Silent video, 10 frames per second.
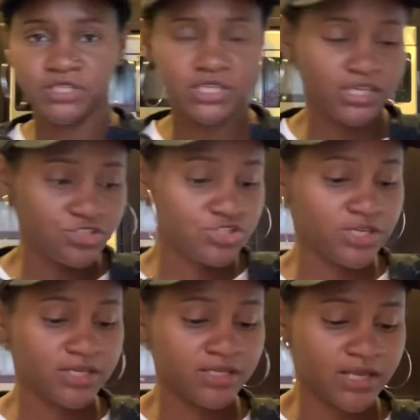the
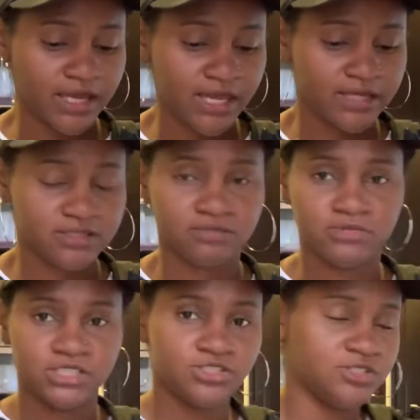kitchen. I got
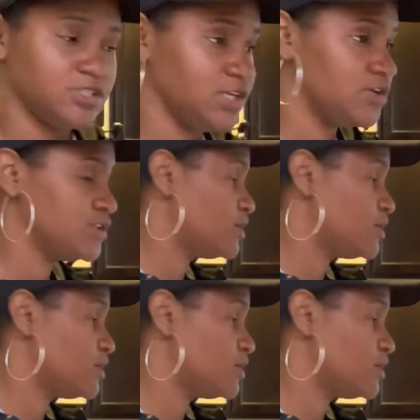some dishes here